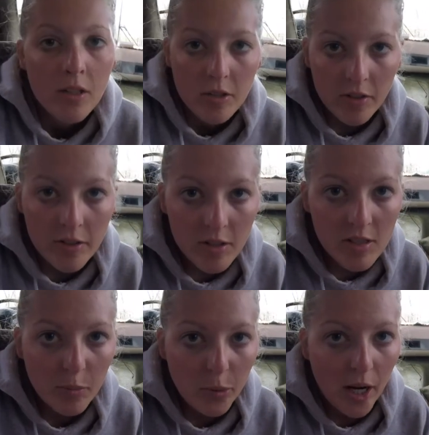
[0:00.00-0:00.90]
So this is
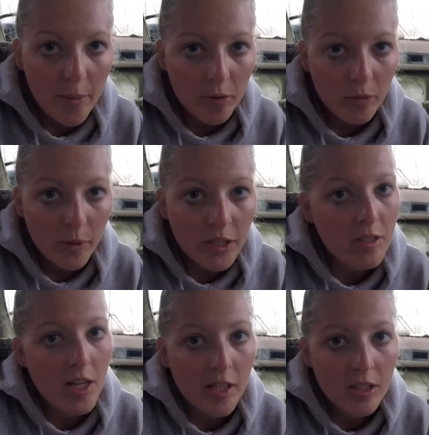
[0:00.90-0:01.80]
the primer we
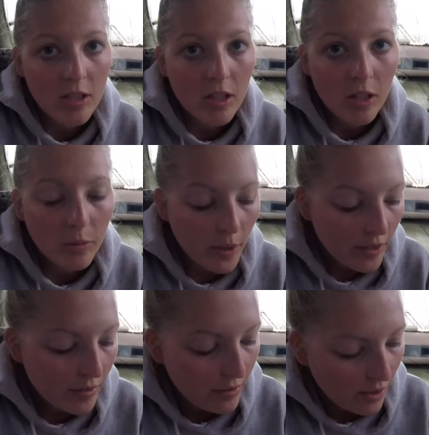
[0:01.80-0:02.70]
decided to go
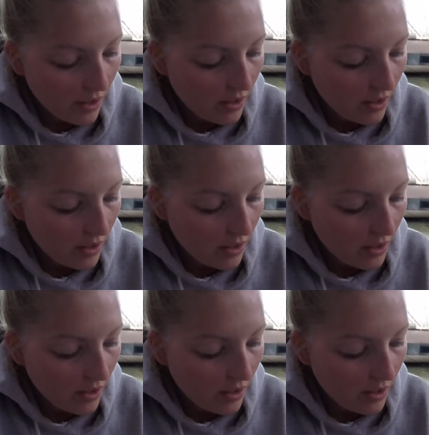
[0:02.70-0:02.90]
with.